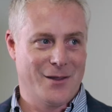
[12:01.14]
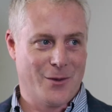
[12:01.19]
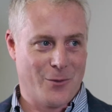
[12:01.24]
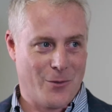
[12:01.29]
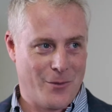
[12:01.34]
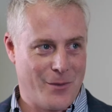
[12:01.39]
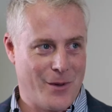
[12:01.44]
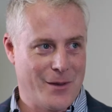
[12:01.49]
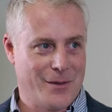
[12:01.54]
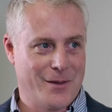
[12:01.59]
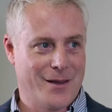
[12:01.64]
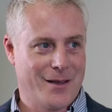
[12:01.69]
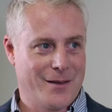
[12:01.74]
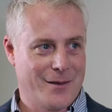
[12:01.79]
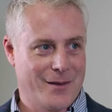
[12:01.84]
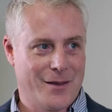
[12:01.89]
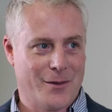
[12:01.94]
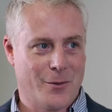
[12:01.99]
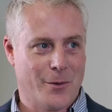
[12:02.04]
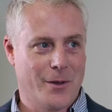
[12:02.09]
the
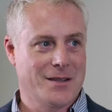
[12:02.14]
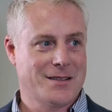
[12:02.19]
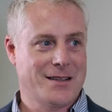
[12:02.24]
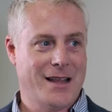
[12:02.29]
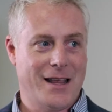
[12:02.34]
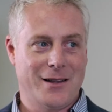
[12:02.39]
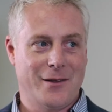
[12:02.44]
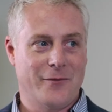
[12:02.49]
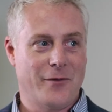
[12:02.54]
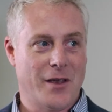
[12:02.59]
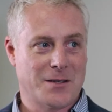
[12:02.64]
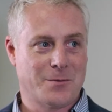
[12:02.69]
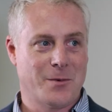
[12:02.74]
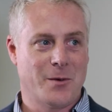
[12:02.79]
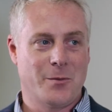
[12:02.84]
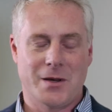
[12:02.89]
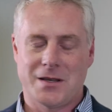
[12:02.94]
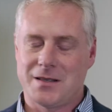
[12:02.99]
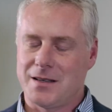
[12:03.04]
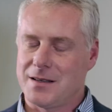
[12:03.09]
real estate and
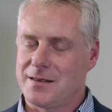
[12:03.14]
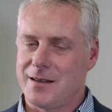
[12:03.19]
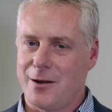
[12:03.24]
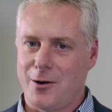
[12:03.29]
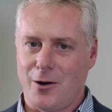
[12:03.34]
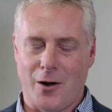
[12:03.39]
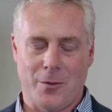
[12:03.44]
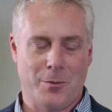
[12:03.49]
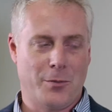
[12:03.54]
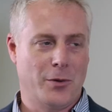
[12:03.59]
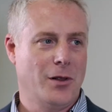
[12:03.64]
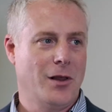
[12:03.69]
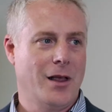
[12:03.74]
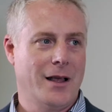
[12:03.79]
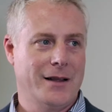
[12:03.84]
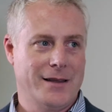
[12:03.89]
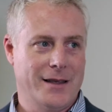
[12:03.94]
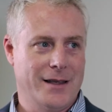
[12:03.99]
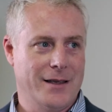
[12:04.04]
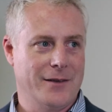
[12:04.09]
investment business, there are
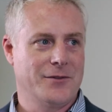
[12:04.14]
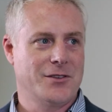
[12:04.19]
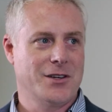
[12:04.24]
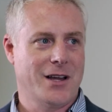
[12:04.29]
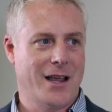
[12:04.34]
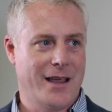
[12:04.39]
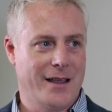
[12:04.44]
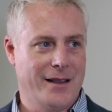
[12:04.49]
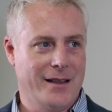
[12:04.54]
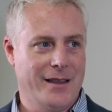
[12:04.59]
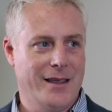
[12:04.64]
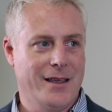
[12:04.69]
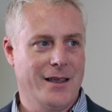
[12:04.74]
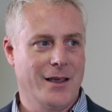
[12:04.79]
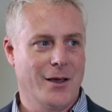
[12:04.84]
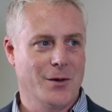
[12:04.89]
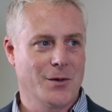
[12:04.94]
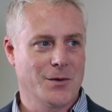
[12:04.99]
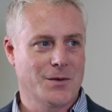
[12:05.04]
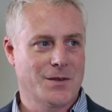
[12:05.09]
plenty of giant
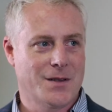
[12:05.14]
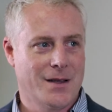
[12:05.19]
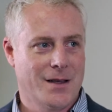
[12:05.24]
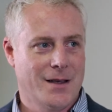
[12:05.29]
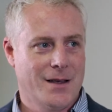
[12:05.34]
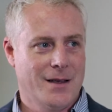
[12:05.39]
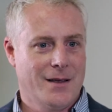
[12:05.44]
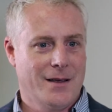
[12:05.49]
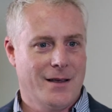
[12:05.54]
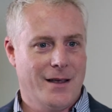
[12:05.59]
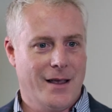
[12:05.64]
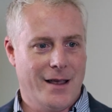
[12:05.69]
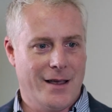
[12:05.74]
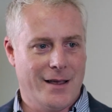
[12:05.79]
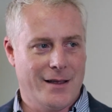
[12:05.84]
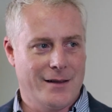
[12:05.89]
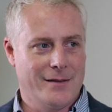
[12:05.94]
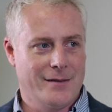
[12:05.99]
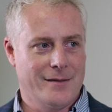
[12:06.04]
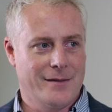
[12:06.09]
egos,
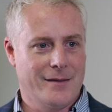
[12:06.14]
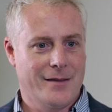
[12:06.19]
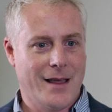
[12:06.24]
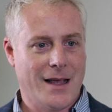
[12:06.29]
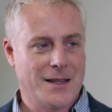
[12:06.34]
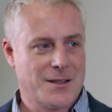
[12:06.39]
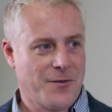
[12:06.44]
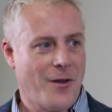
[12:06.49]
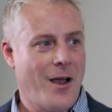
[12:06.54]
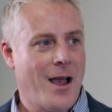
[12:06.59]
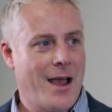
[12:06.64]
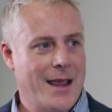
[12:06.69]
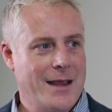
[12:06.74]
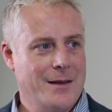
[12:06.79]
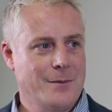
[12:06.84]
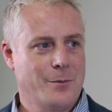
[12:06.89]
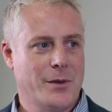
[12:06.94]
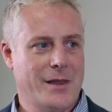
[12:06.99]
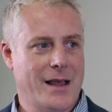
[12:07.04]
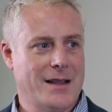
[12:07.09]
and that's
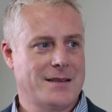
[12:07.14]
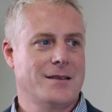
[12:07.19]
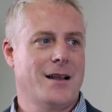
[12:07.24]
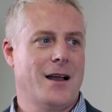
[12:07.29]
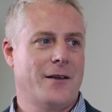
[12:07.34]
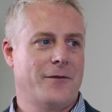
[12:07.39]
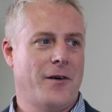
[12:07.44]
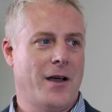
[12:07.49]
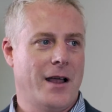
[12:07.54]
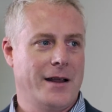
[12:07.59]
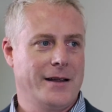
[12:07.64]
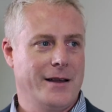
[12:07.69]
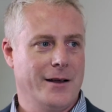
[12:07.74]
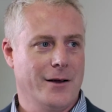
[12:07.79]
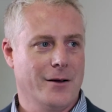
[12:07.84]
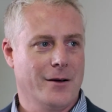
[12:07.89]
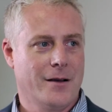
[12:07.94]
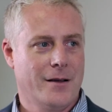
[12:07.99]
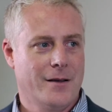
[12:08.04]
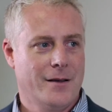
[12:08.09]
fine, but that's not fine
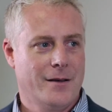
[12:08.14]
here.